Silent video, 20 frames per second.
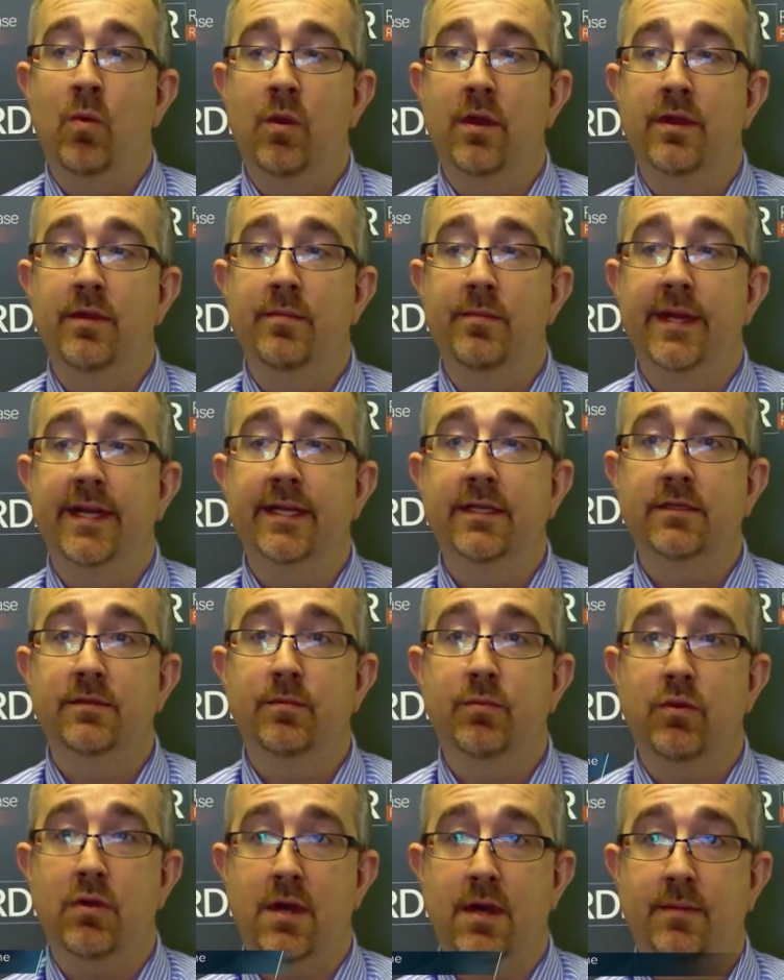One of the
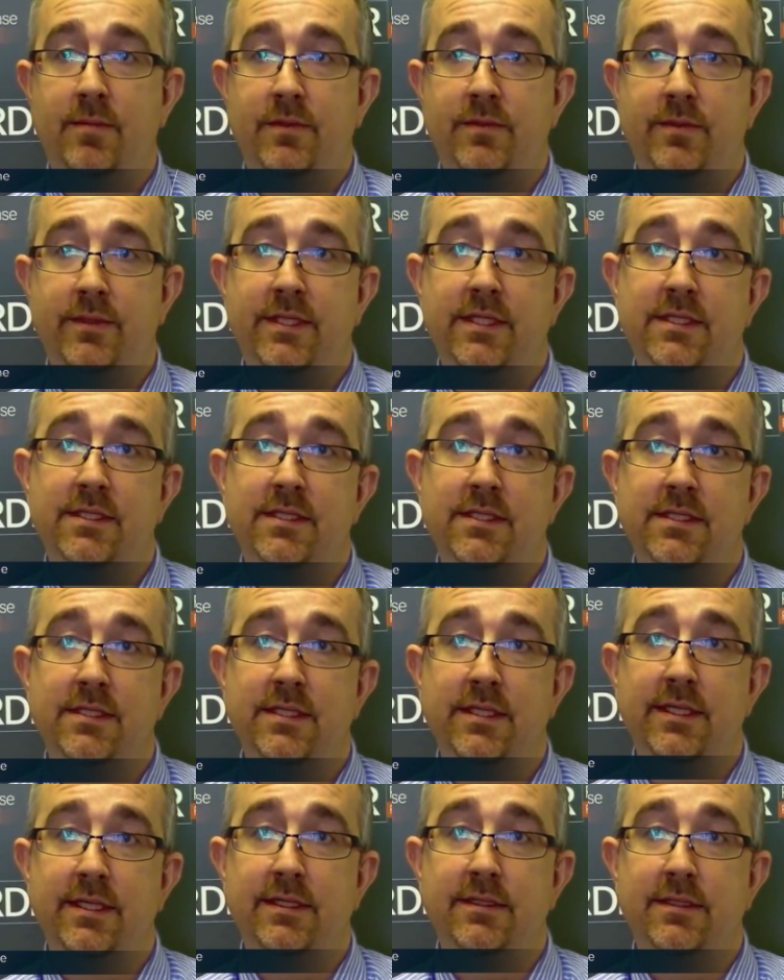biggest problems with this
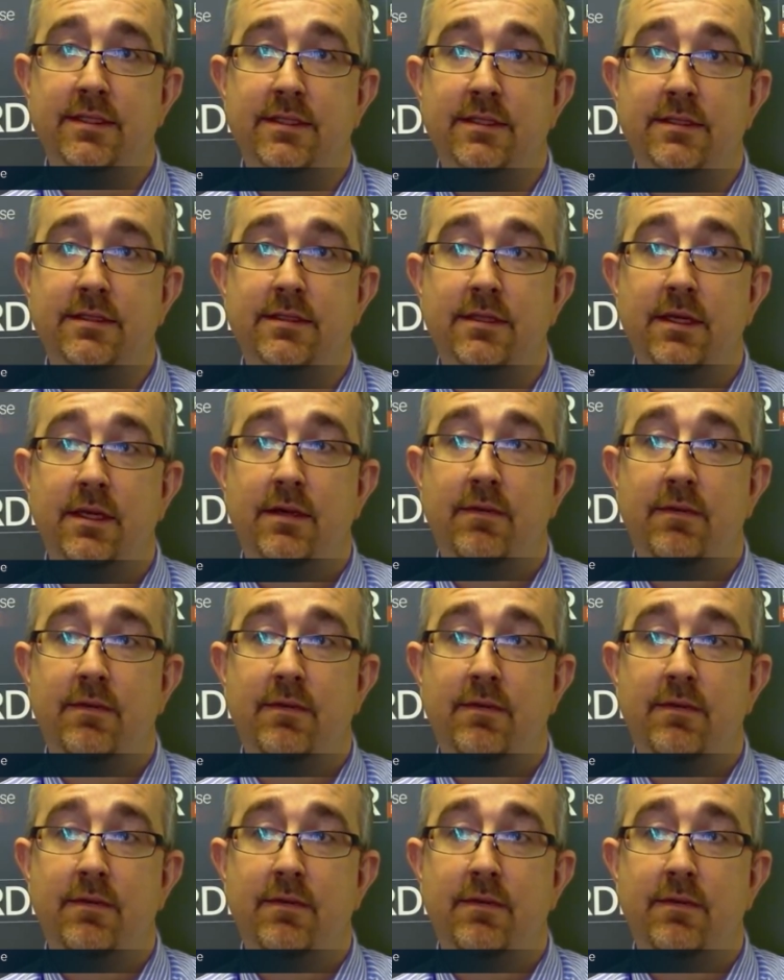disease is